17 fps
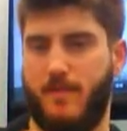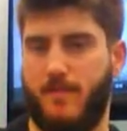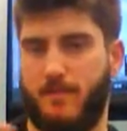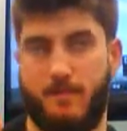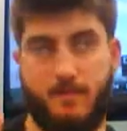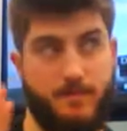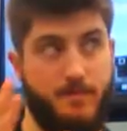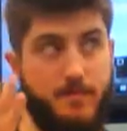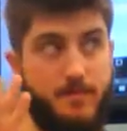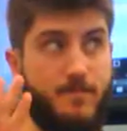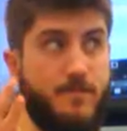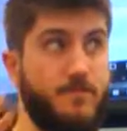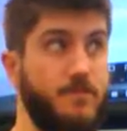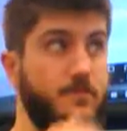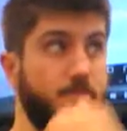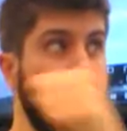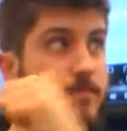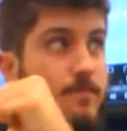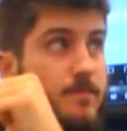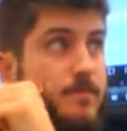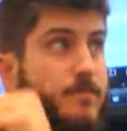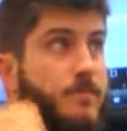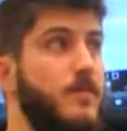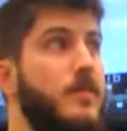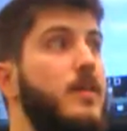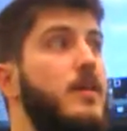What's this graph
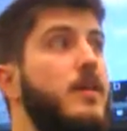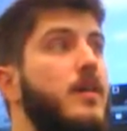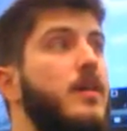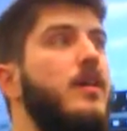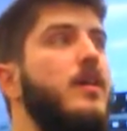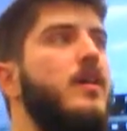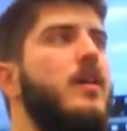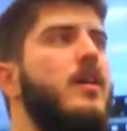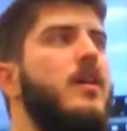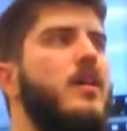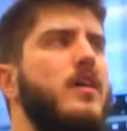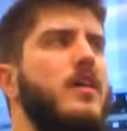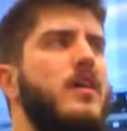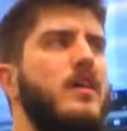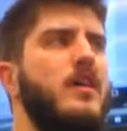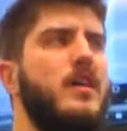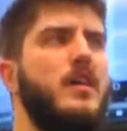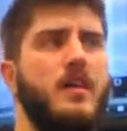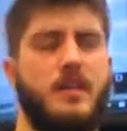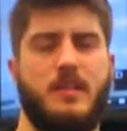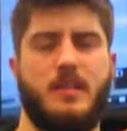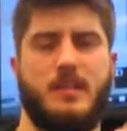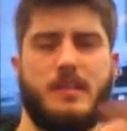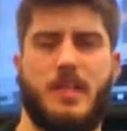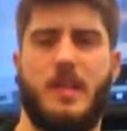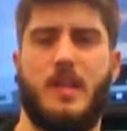divided into?
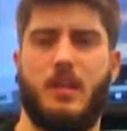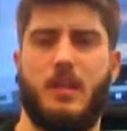Well,